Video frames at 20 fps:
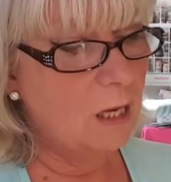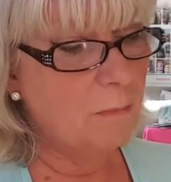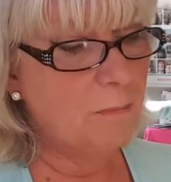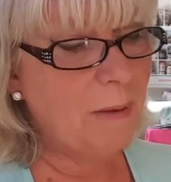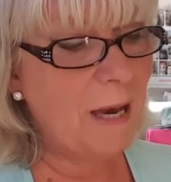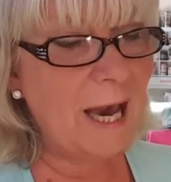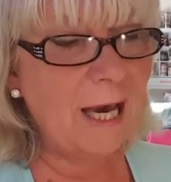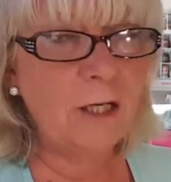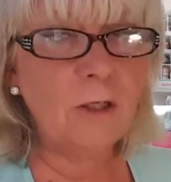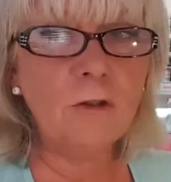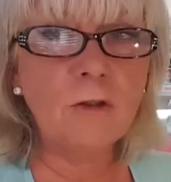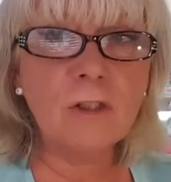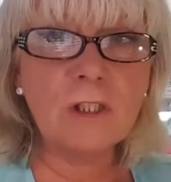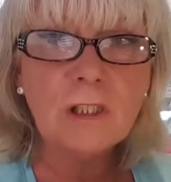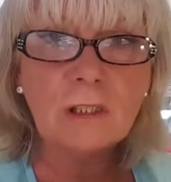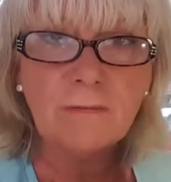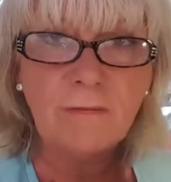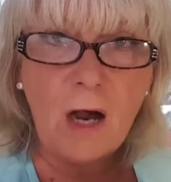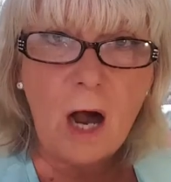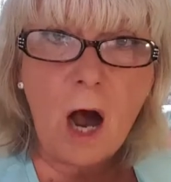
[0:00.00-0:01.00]
patterns
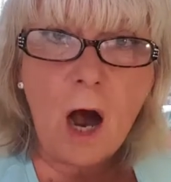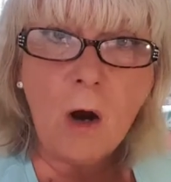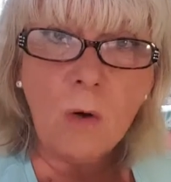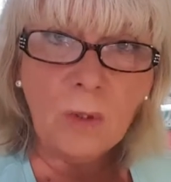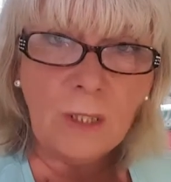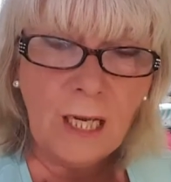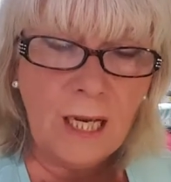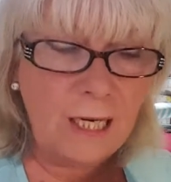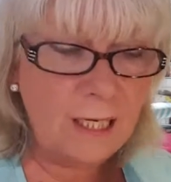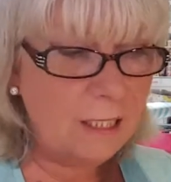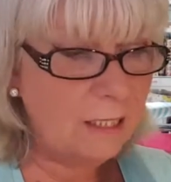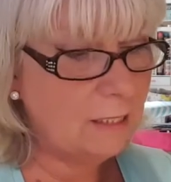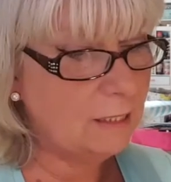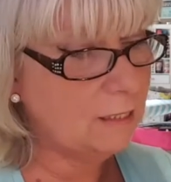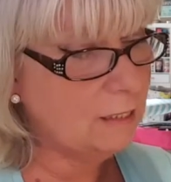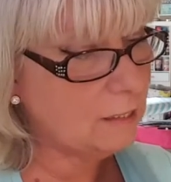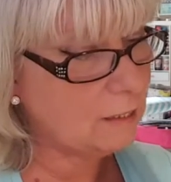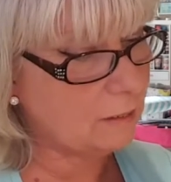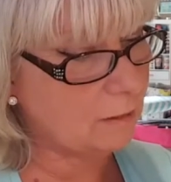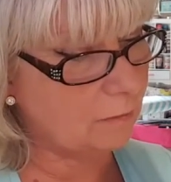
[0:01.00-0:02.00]
of all
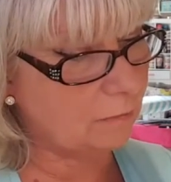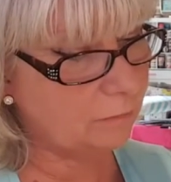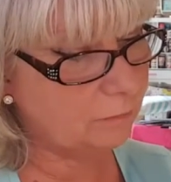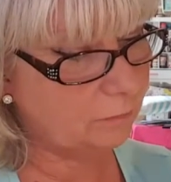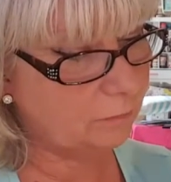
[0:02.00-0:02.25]
kinds,